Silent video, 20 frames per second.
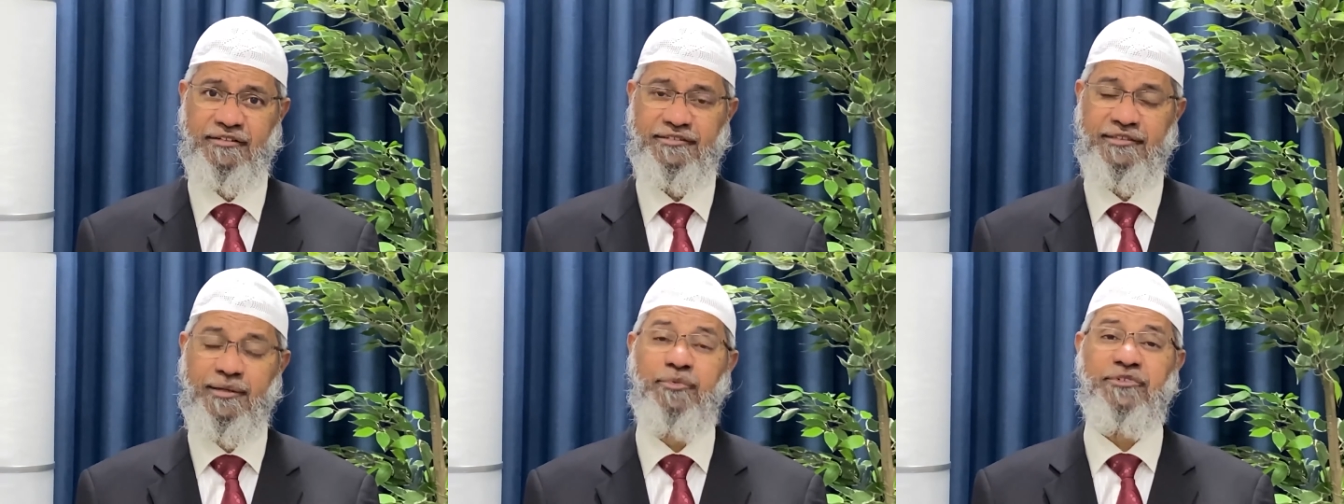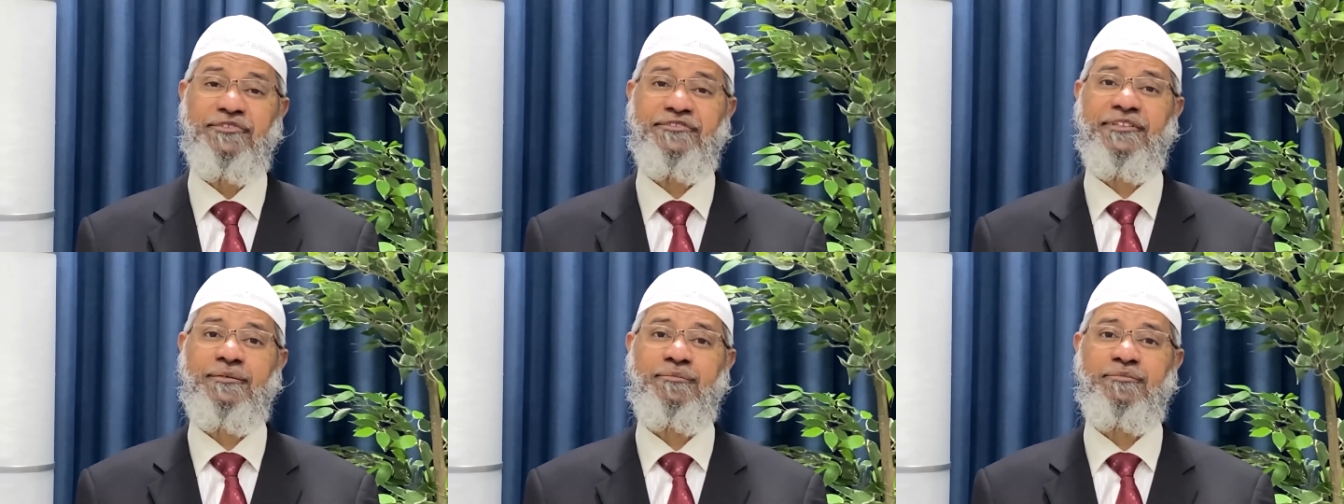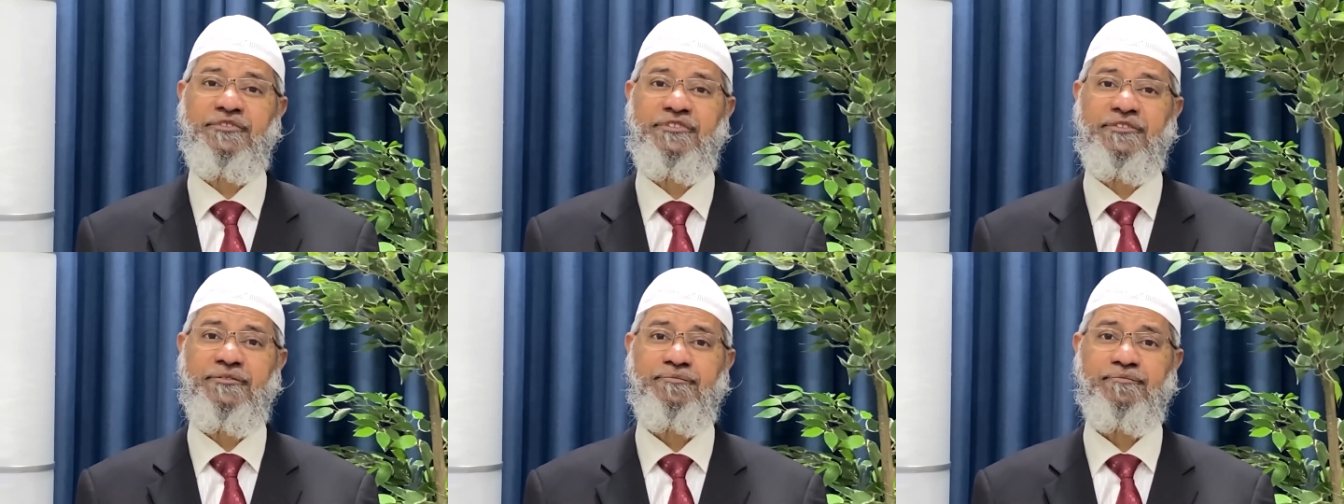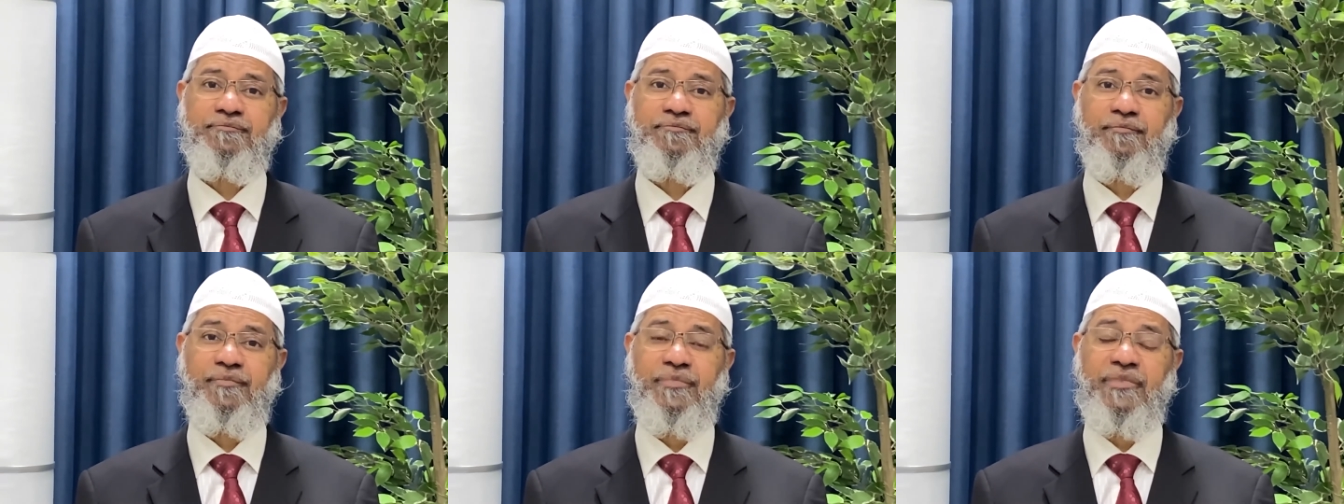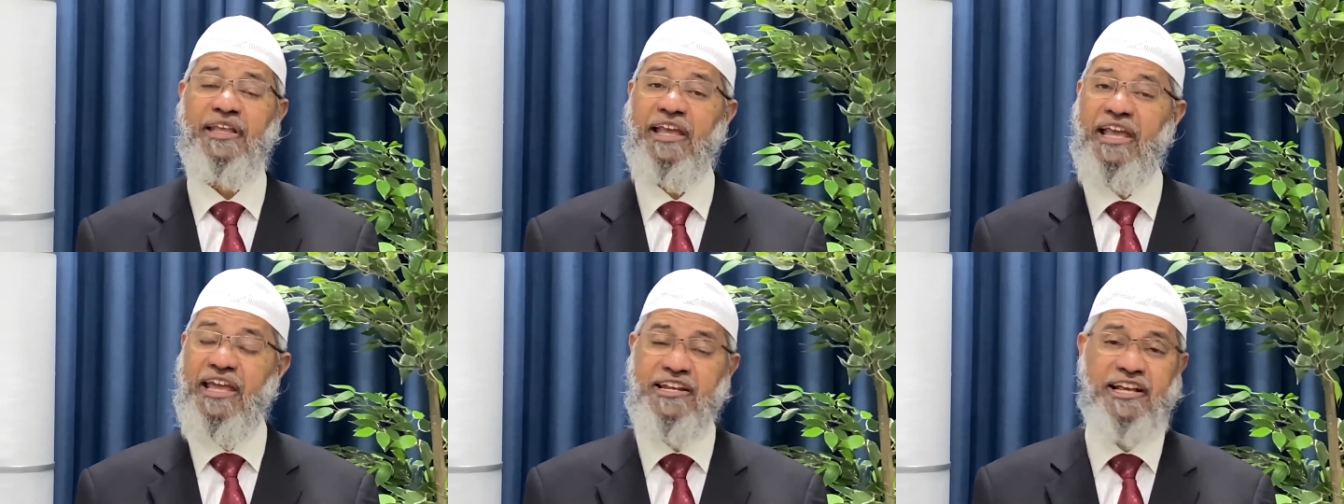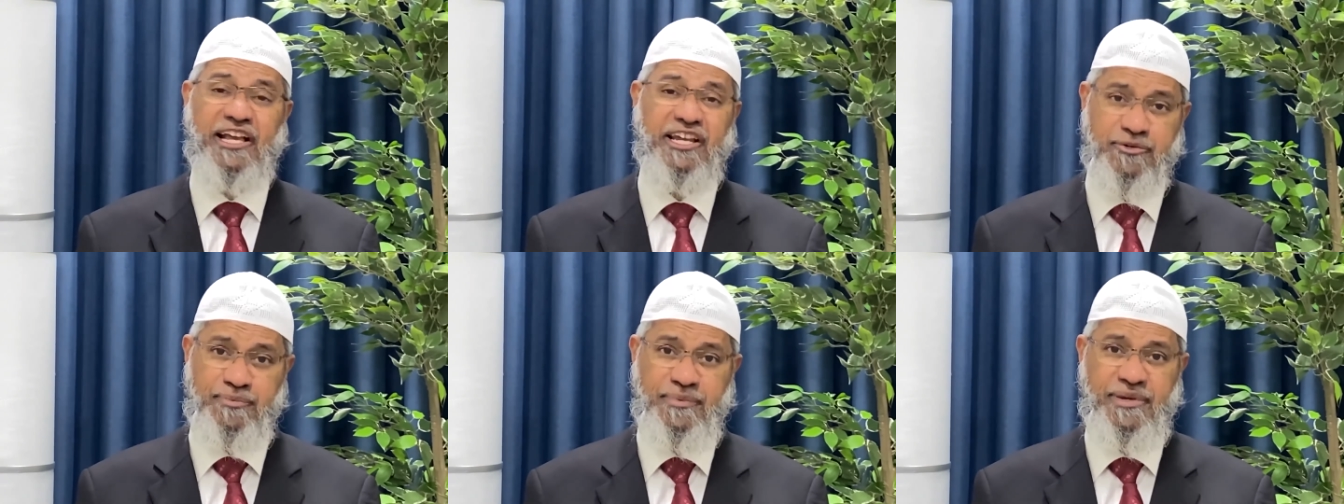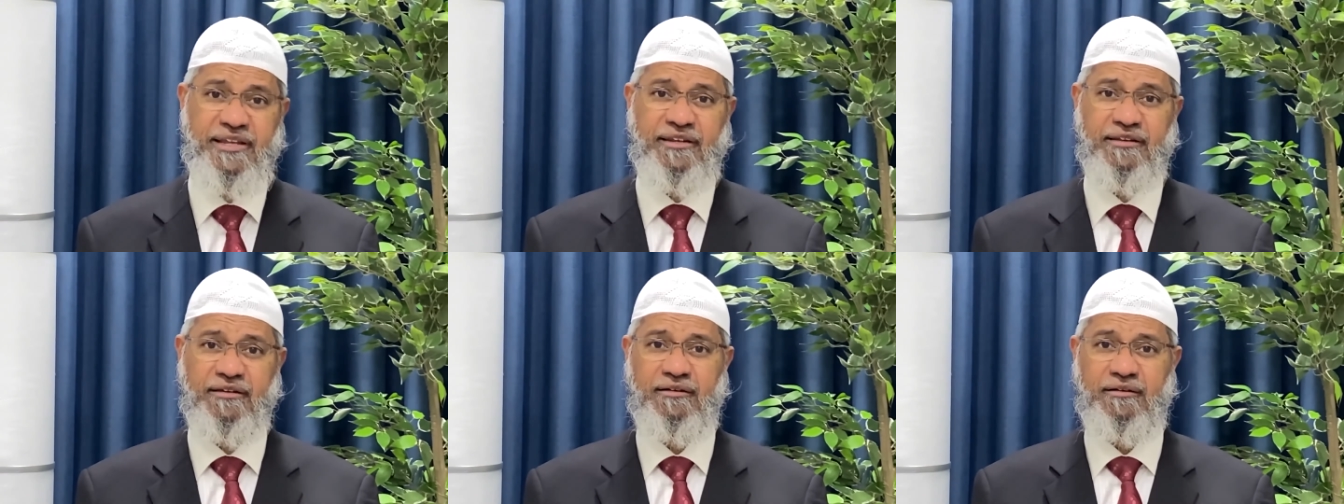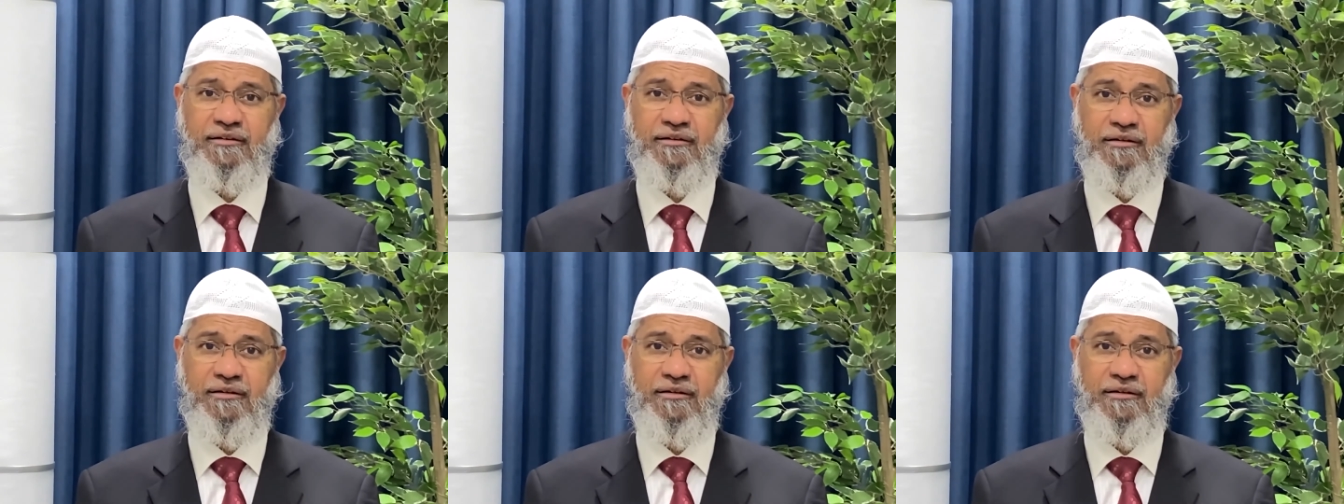the Muslims in Kashmir,